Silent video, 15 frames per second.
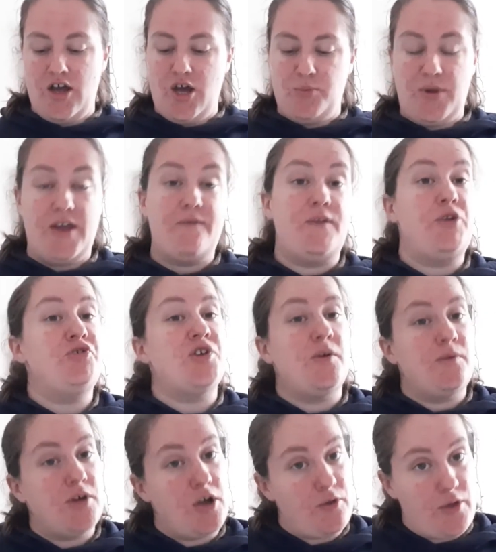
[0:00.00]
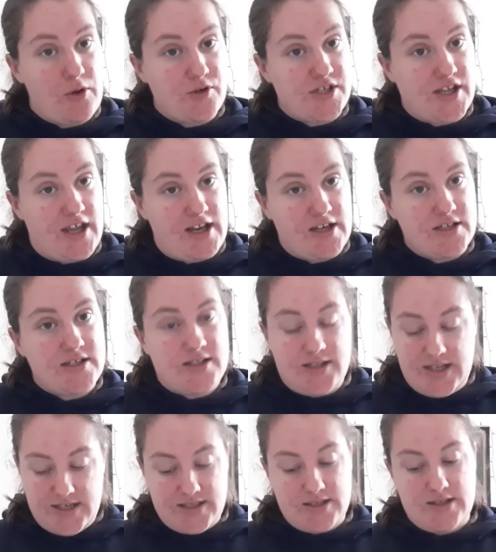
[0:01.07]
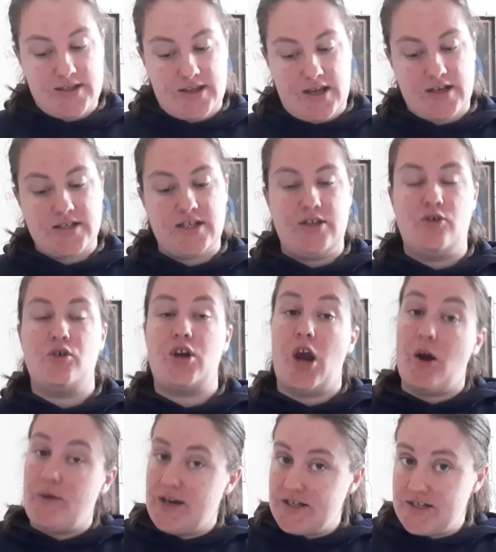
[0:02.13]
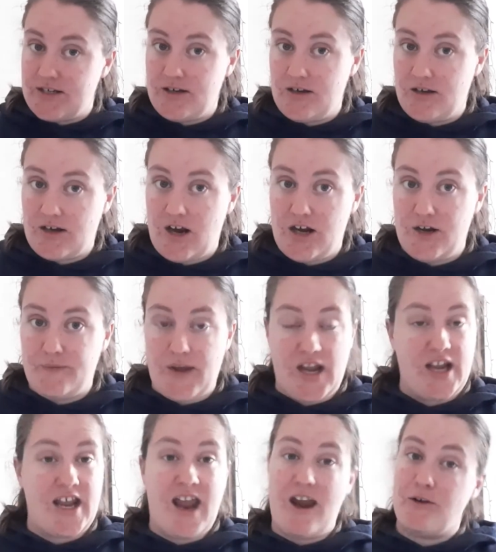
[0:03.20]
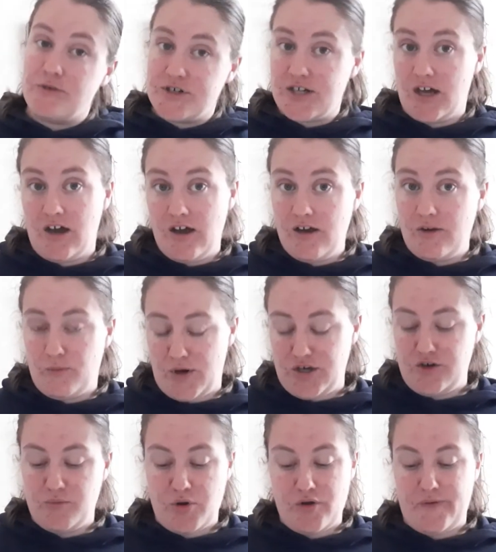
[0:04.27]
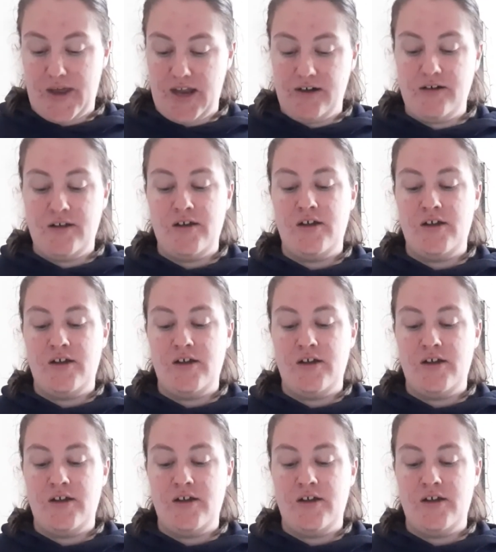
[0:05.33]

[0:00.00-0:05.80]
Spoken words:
But if you don't know those things, these are the things that you're going to kind of encounter when you move in.